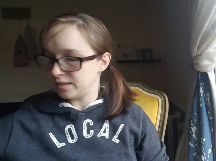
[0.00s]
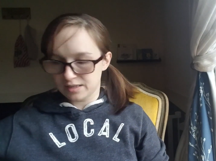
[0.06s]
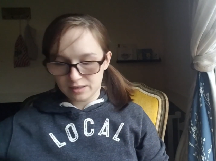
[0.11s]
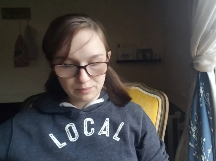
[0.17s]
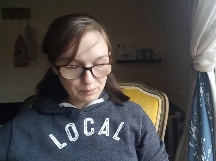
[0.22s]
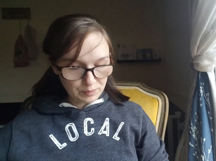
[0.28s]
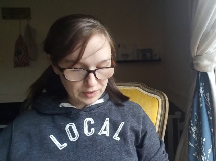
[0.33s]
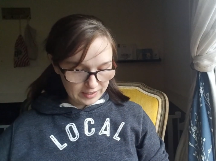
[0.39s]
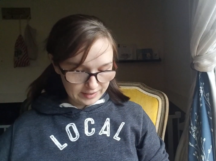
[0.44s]

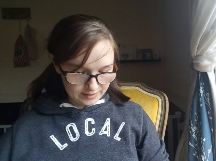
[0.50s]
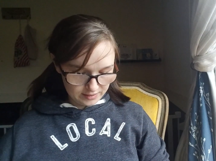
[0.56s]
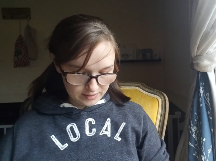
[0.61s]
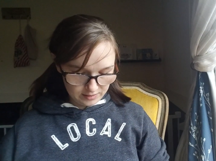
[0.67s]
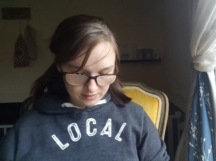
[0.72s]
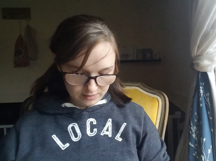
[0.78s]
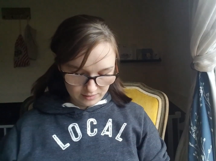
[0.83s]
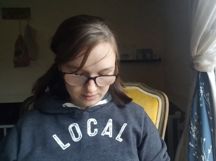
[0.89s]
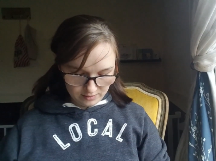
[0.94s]
But
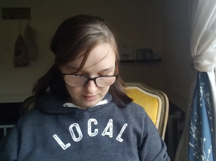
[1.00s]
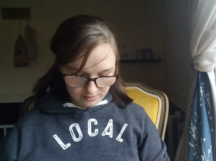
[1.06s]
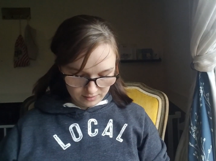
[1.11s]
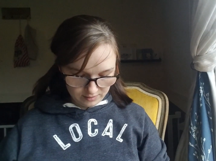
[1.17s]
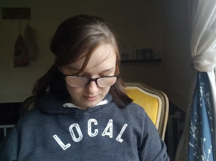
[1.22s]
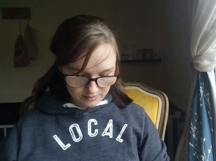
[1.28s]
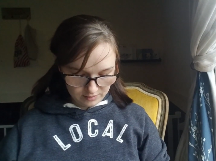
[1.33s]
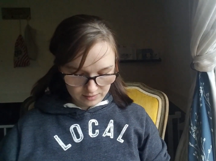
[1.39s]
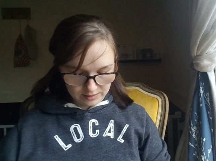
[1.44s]

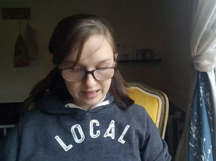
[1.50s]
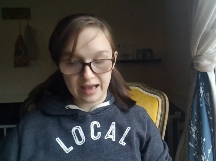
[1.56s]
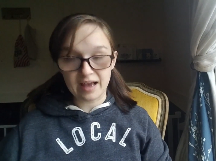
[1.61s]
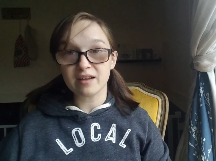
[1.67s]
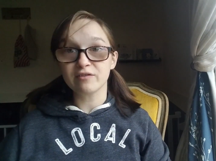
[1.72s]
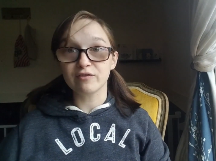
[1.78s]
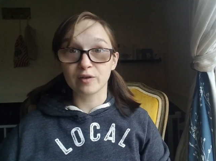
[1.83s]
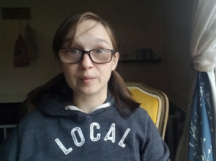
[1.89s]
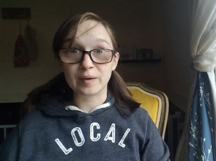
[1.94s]
yeah,
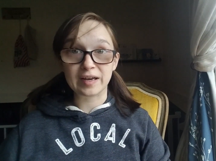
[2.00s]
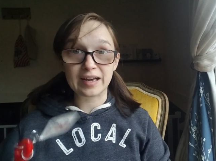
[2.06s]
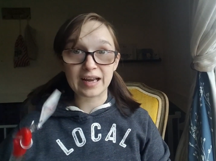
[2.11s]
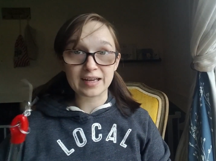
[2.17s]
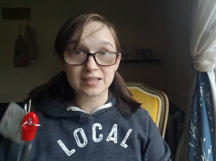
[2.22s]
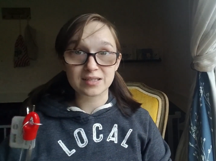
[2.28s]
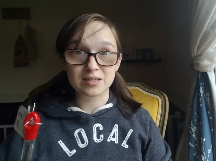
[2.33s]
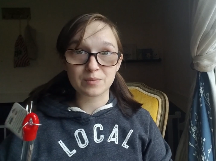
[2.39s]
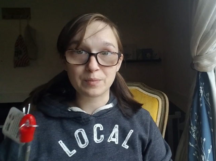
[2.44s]
for my
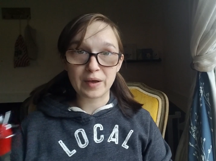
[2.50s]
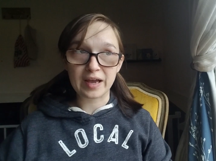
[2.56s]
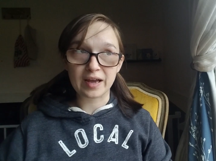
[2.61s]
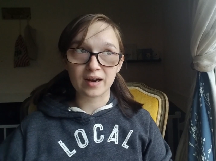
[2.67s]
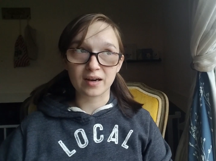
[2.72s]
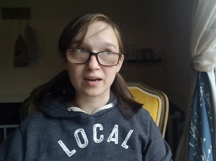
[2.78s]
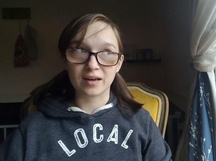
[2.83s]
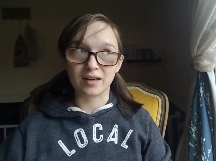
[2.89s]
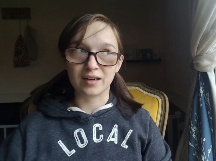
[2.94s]
next
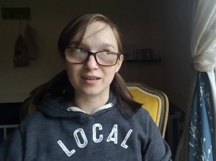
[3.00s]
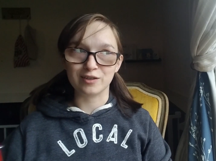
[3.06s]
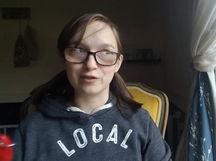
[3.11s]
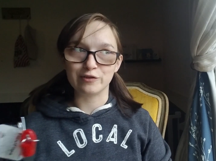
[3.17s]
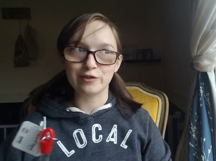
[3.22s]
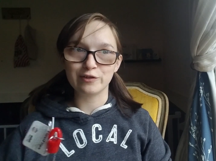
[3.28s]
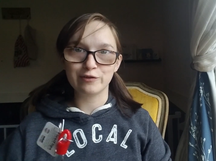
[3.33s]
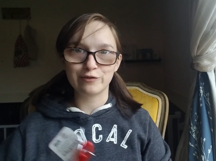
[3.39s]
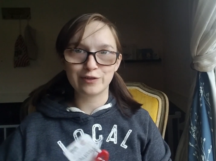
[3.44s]
pair of
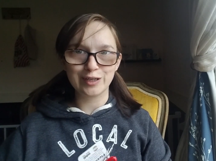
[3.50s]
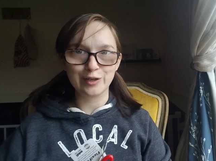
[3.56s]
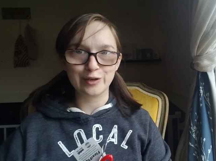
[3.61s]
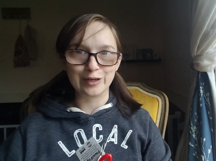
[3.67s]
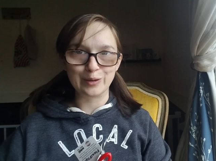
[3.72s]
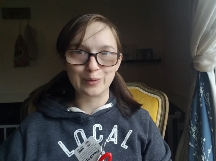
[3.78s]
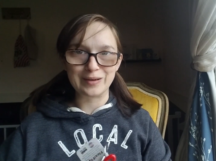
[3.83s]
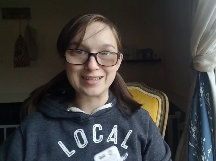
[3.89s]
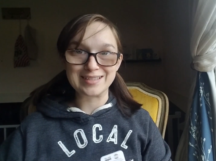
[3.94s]
fingering
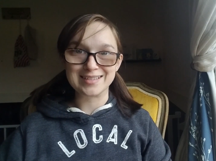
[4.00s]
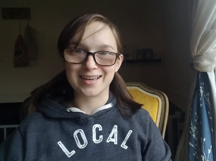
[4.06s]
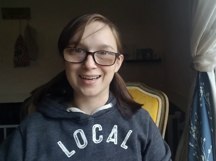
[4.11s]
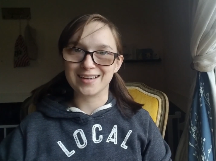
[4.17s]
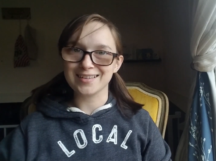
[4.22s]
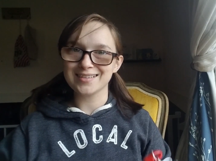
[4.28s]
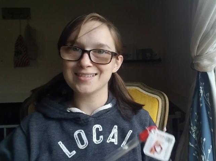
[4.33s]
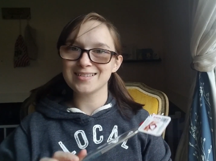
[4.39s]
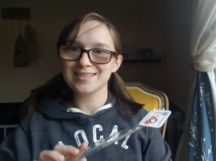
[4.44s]
weight
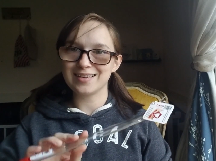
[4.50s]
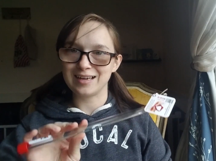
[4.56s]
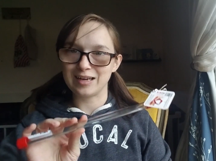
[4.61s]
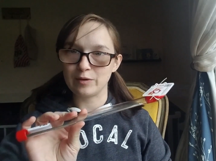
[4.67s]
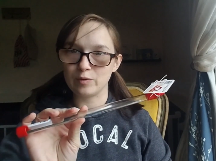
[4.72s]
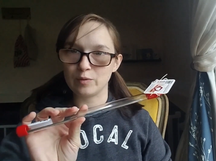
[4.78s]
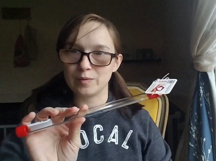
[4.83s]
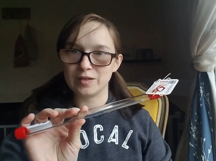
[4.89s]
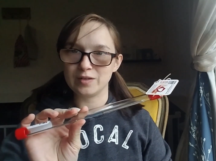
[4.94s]
socks, I will
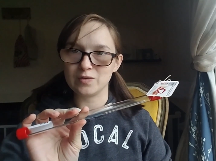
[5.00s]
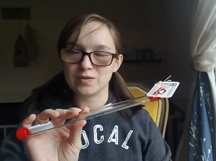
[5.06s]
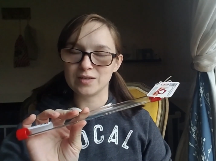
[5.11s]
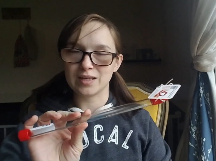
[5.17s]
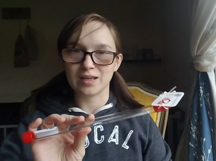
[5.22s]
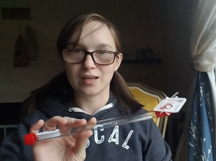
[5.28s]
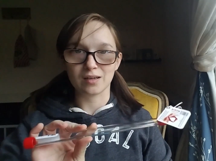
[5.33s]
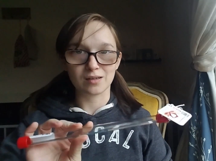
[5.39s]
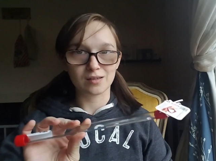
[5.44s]
be
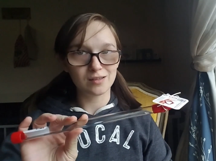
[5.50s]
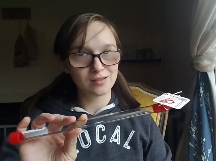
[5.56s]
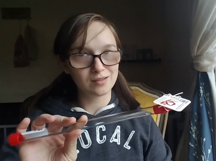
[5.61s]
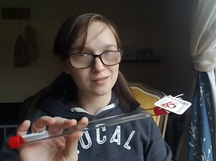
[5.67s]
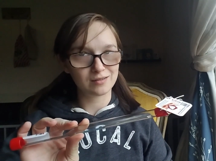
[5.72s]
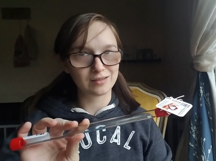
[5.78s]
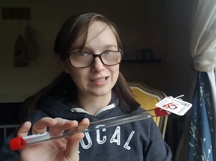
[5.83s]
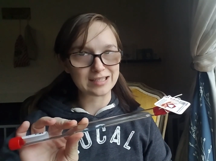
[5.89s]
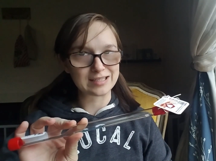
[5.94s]
using
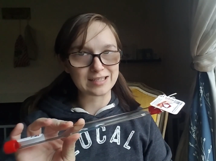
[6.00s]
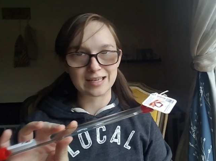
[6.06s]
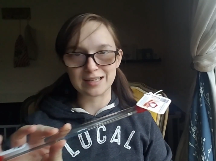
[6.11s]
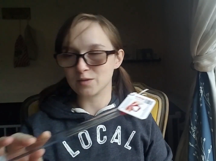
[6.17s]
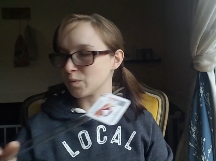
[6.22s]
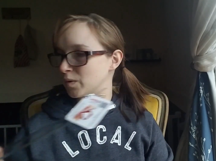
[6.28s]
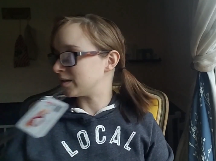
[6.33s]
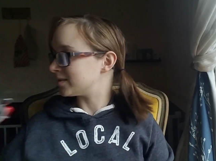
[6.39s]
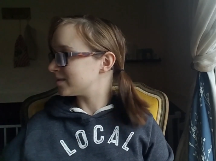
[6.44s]
these size
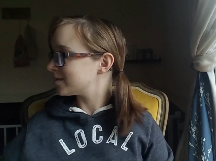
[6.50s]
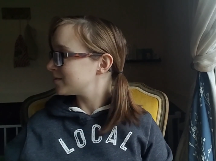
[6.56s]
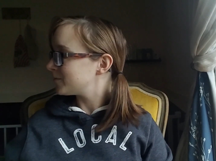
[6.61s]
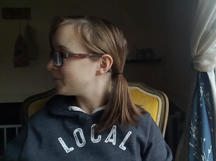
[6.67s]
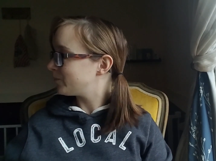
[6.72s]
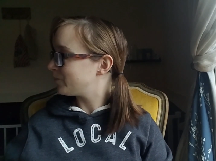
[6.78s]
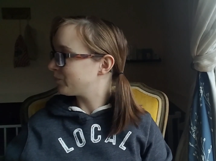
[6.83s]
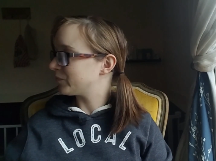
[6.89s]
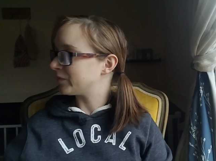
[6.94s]
ones.
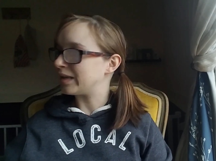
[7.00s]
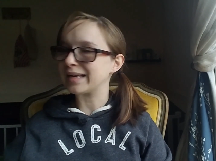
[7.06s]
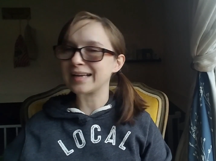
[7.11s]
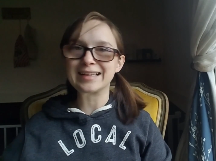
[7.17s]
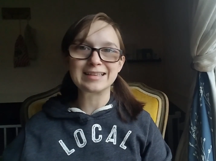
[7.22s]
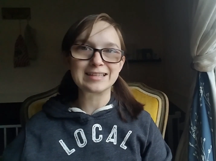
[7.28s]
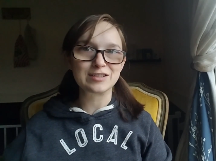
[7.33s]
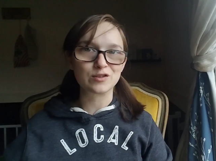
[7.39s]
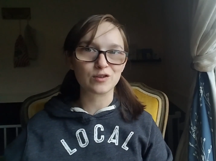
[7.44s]
And I got
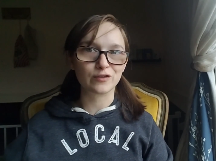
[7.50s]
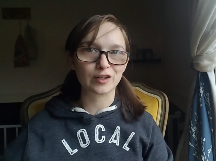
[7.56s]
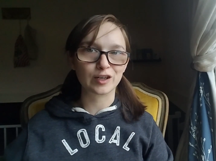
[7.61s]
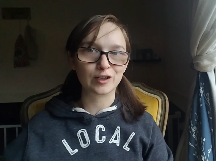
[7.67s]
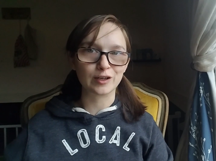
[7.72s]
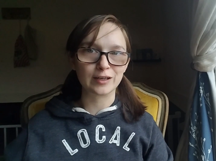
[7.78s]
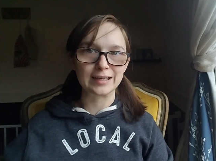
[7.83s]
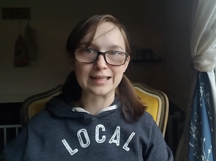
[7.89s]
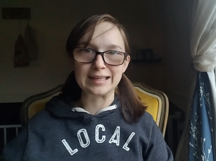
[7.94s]
these over at
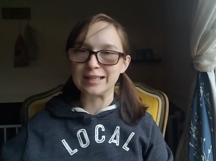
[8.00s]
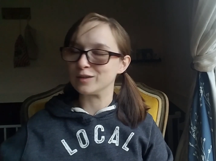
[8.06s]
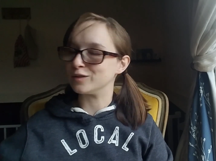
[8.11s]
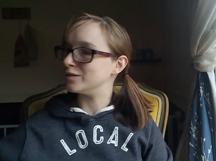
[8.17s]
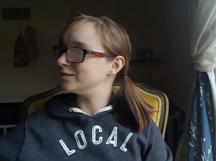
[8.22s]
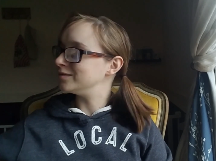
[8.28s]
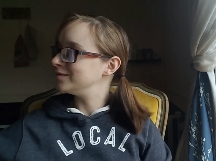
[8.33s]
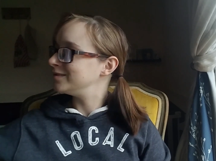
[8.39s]
Hook and Needle.